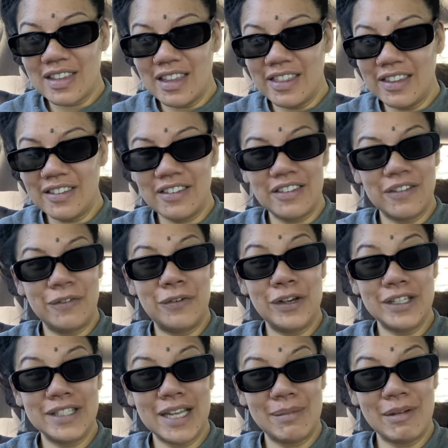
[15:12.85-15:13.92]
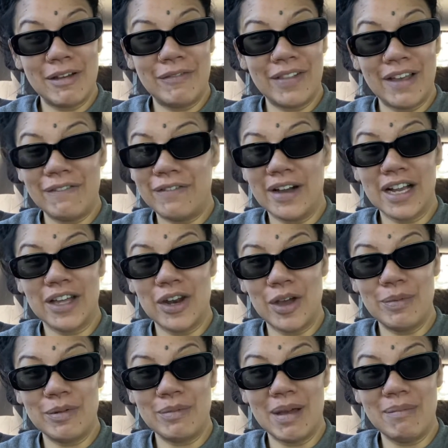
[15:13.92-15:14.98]
this is the first time I've like fucking
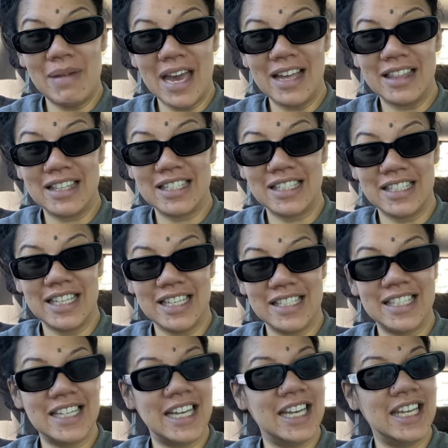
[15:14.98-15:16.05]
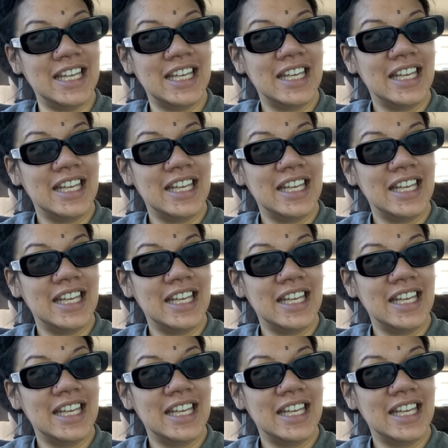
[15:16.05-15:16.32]
opened my mouth since yesterday,